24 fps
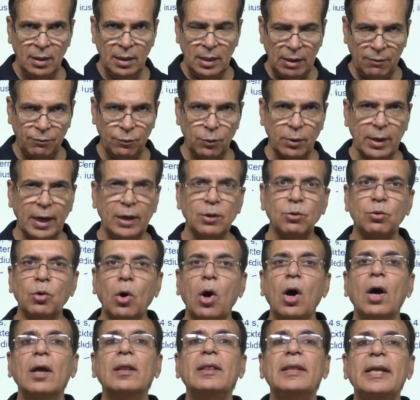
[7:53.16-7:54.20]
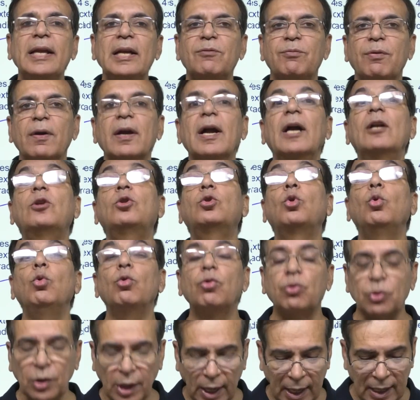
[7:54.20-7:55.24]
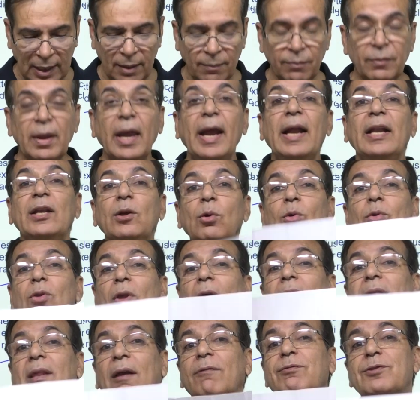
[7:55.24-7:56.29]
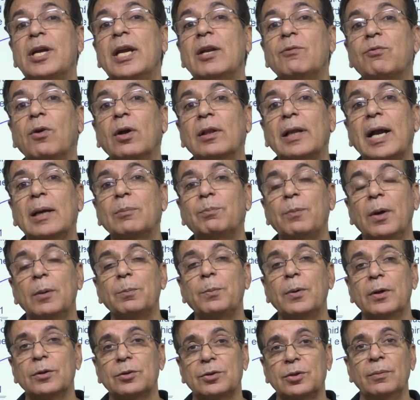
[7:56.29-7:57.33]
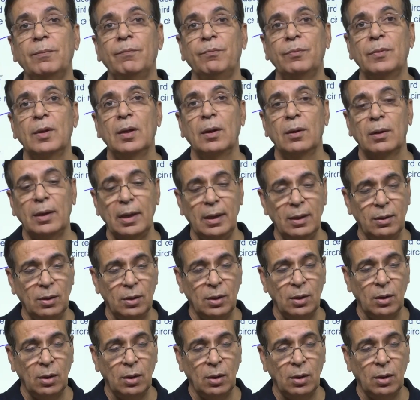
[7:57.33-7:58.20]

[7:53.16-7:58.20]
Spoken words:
If you can draw a neat figure to scale and use your rough sheet for that purpose. Okay?